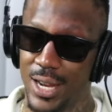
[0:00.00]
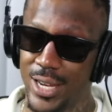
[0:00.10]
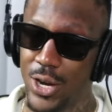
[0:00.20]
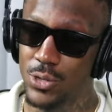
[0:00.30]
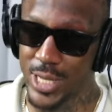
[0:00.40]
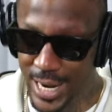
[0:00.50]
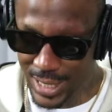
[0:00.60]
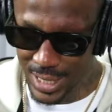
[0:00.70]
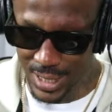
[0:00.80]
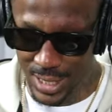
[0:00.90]
don't take
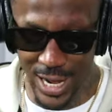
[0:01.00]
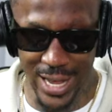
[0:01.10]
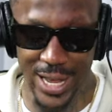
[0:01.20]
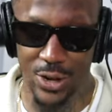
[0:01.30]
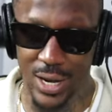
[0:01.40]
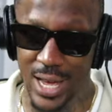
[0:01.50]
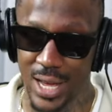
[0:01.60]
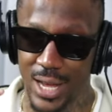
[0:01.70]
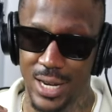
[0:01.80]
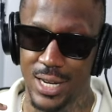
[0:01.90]
the internet
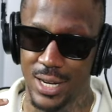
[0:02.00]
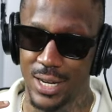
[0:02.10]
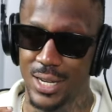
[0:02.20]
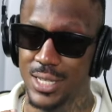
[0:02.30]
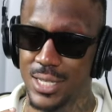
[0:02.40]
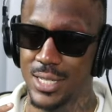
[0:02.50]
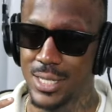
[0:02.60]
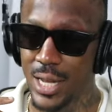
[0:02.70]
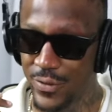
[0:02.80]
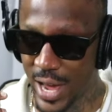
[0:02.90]
and the
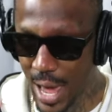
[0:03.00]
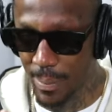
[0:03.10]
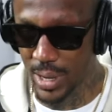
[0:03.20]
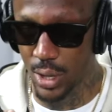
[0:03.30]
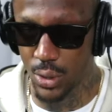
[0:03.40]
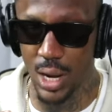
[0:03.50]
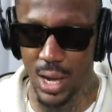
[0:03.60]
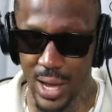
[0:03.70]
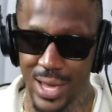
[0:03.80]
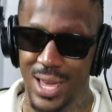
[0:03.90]
stuff that happened
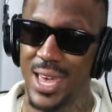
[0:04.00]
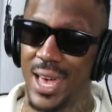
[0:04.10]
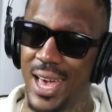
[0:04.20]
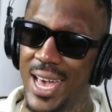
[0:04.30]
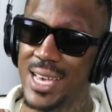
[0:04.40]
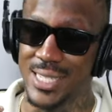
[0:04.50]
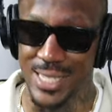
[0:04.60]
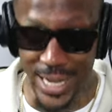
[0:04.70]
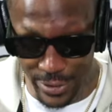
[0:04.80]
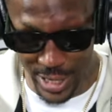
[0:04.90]
online as
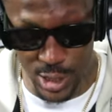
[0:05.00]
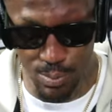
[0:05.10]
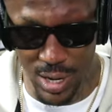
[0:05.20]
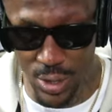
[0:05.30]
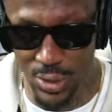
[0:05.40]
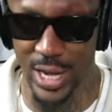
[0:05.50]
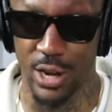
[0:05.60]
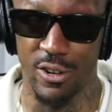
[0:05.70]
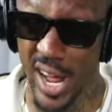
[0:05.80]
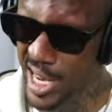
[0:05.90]
serious, bro, and
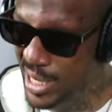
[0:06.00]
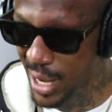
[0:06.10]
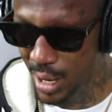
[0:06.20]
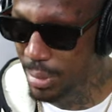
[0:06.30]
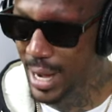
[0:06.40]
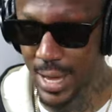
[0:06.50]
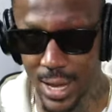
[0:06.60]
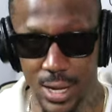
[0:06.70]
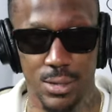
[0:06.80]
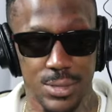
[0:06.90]
crash out about it.
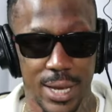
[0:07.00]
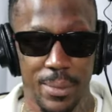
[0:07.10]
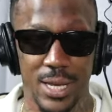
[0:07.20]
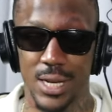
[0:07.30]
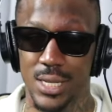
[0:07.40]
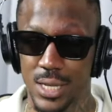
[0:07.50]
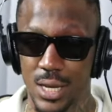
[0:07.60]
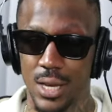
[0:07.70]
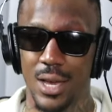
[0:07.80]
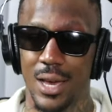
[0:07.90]
You know what I'm saying? Because
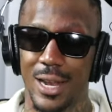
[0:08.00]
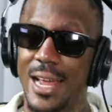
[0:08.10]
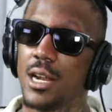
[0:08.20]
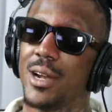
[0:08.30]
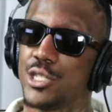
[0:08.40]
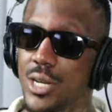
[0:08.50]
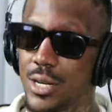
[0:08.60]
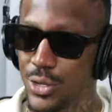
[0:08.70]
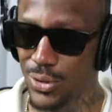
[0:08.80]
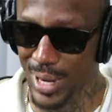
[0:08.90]
ain't nobody trying to
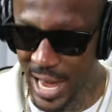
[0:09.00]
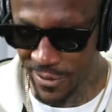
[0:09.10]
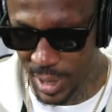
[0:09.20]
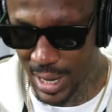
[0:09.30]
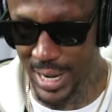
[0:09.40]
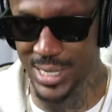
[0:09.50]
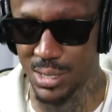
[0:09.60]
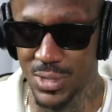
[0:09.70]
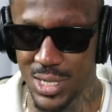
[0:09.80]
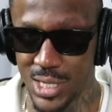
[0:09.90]
do life behind
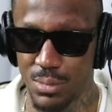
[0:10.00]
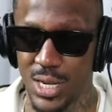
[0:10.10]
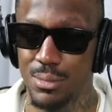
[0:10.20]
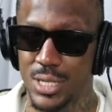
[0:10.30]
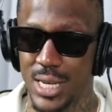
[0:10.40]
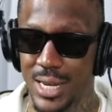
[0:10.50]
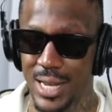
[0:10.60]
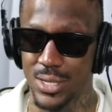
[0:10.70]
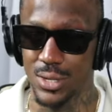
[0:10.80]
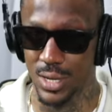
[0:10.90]
some dumb shit
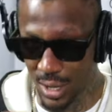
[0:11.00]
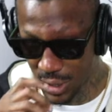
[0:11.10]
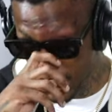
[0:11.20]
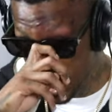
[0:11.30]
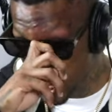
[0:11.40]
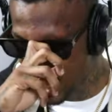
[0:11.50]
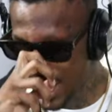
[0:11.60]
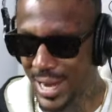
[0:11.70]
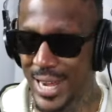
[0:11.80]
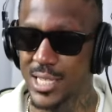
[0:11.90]
that's on a net
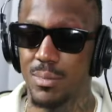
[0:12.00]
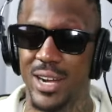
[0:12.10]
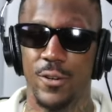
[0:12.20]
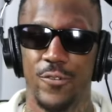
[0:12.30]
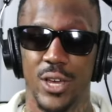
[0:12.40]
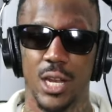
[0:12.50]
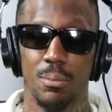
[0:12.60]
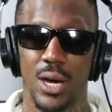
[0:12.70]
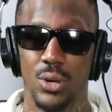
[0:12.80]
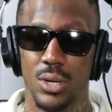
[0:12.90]
that somebody gonna forget
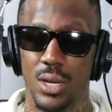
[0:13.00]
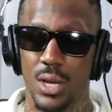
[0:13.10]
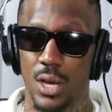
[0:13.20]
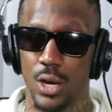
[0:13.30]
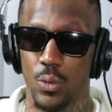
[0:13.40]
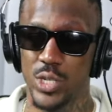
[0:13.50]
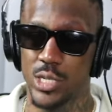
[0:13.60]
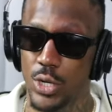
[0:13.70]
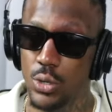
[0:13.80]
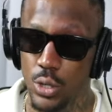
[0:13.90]
about when some new